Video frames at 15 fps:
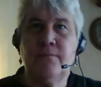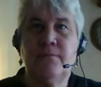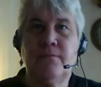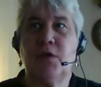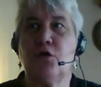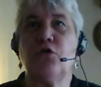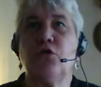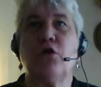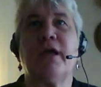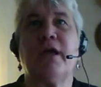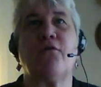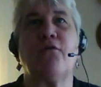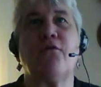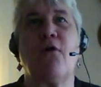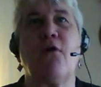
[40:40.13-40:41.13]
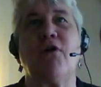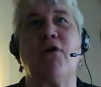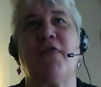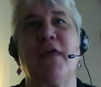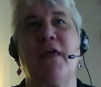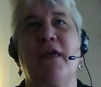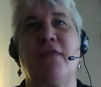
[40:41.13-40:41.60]
you're looking for
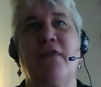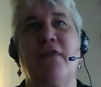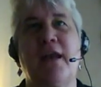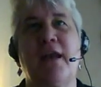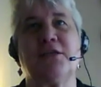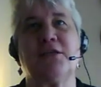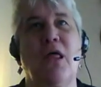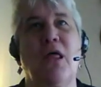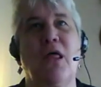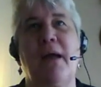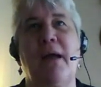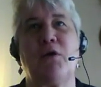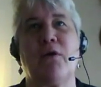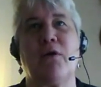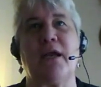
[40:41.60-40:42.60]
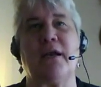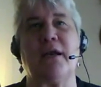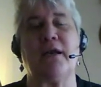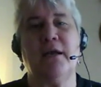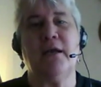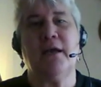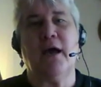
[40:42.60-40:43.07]
everything that is lime green.
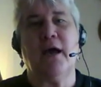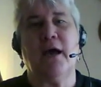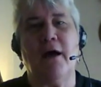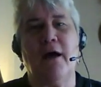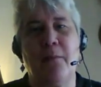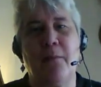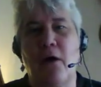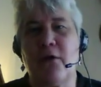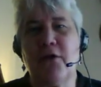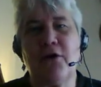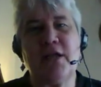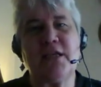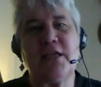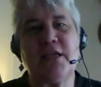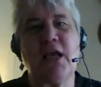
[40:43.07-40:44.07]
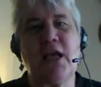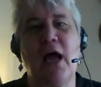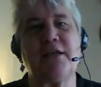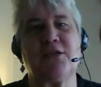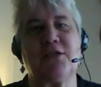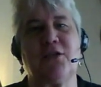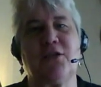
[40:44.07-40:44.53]
Are there any
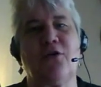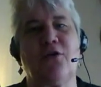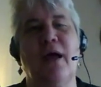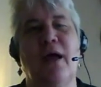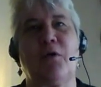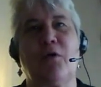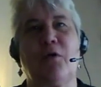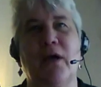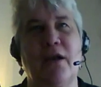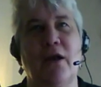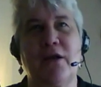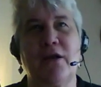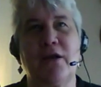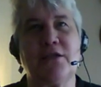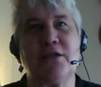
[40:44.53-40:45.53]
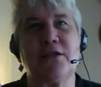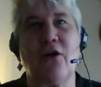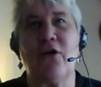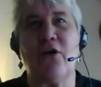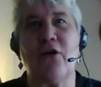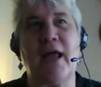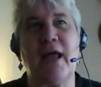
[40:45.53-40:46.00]
signs that are lime green? Is
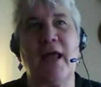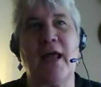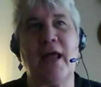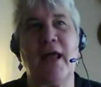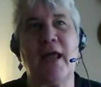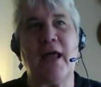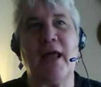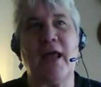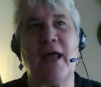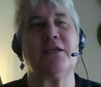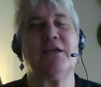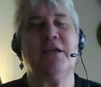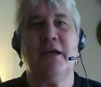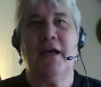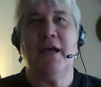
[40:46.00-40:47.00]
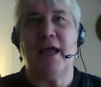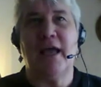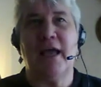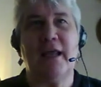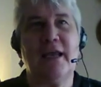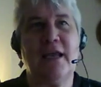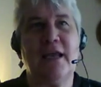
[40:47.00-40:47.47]
there any plants,
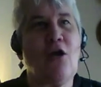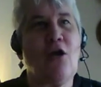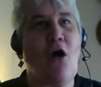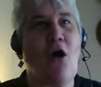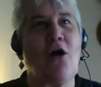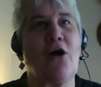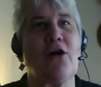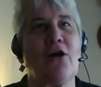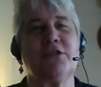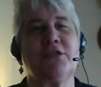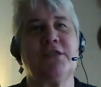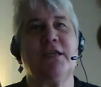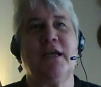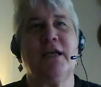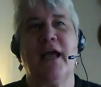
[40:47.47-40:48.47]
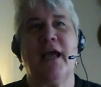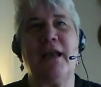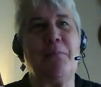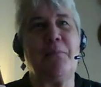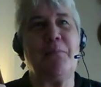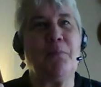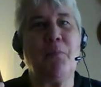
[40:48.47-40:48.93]
any cars,
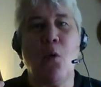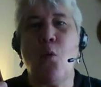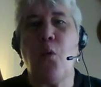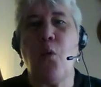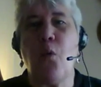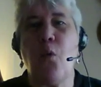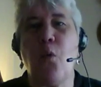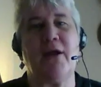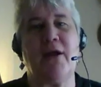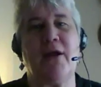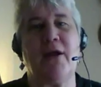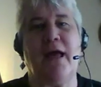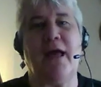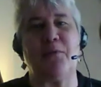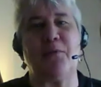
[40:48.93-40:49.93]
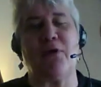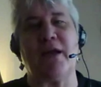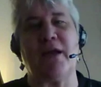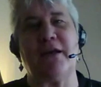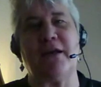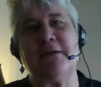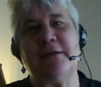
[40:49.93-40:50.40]
any people wearing lime
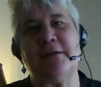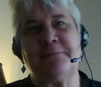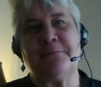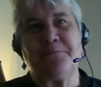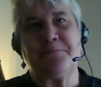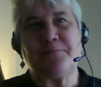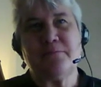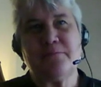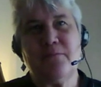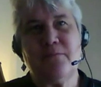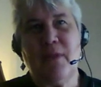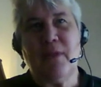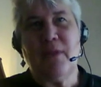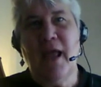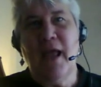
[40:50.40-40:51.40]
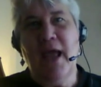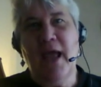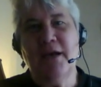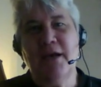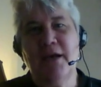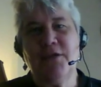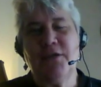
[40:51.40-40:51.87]
green?
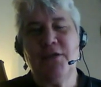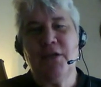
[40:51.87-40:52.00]
And